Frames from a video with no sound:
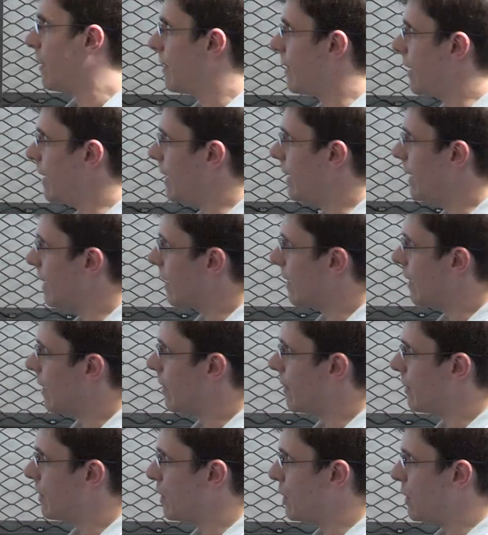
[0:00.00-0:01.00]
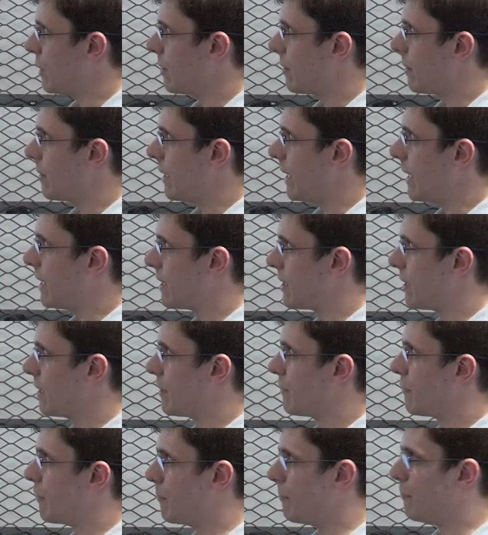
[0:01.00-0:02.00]
the
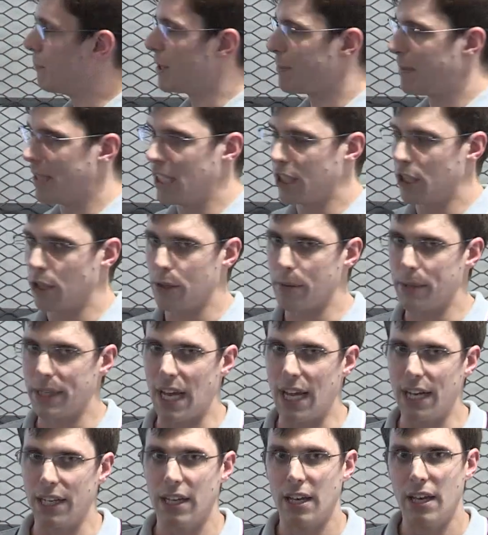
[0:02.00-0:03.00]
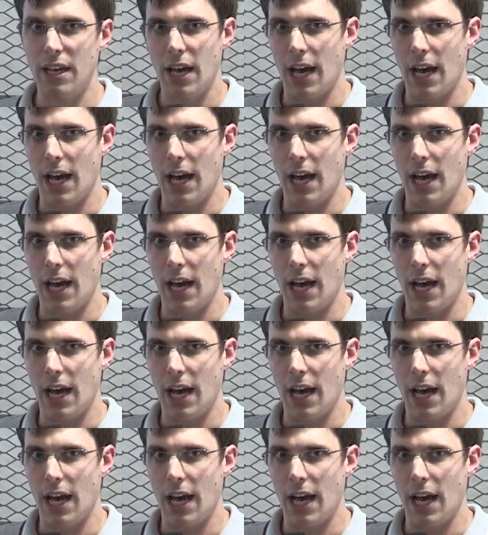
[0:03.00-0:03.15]
instance from spinning up again,